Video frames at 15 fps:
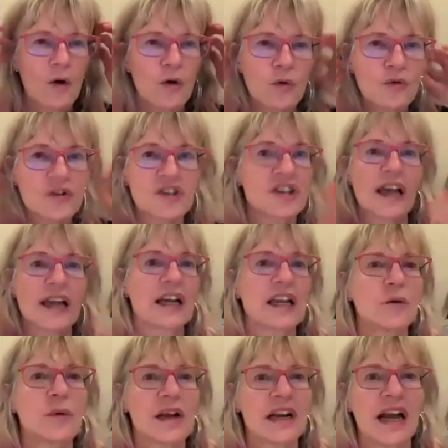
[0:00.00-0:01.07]
suddenly
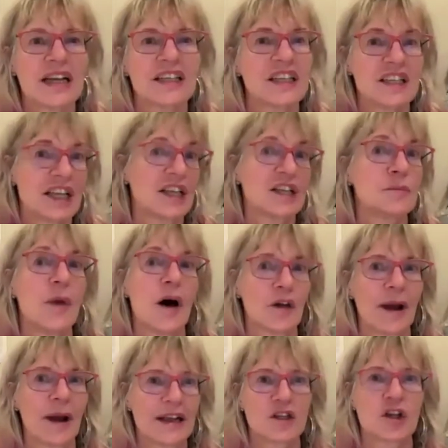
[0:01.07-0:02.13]
realizes his
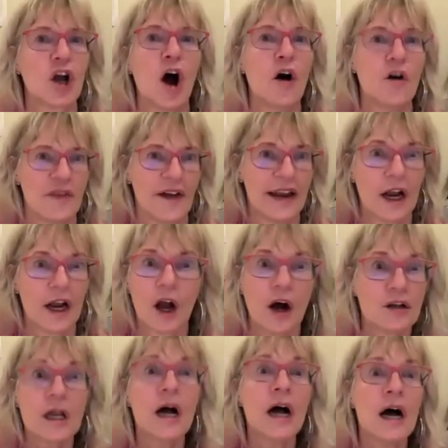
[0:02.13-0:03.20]
mother has COVID and goes,
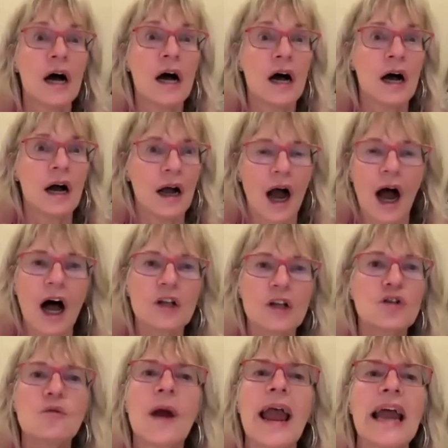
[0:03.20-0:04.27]
"Ah, I'll
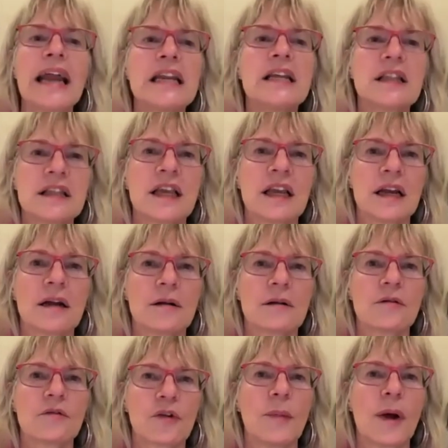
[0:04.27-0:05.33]
do anything
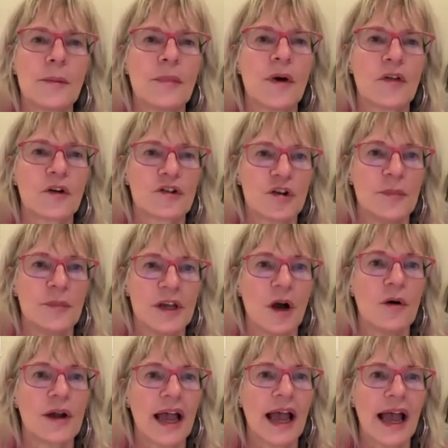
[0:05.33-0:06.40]
for my mother to be
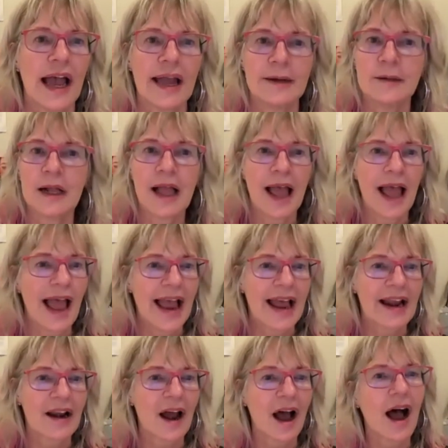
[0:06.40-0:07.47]
okay."
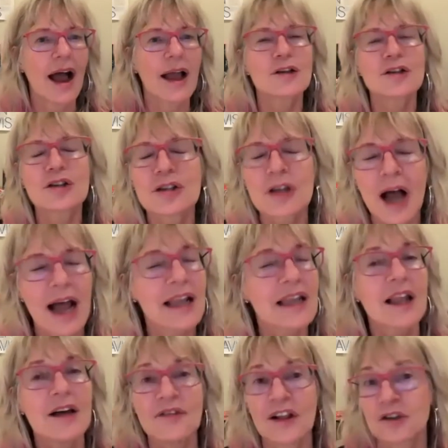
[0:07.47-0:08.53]
And I
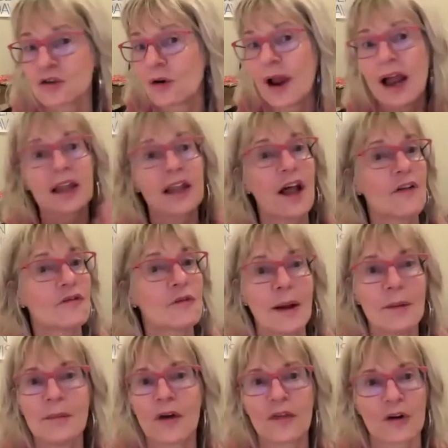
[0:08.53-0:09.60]
love that story. I loved my
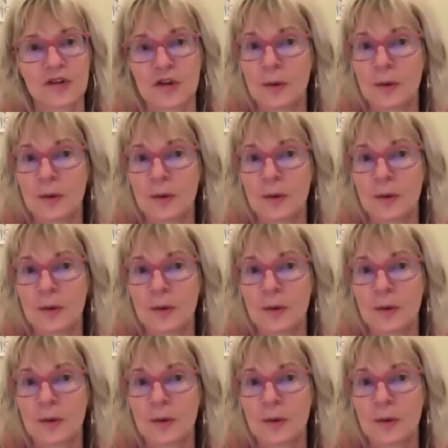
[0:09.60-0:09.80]
mother so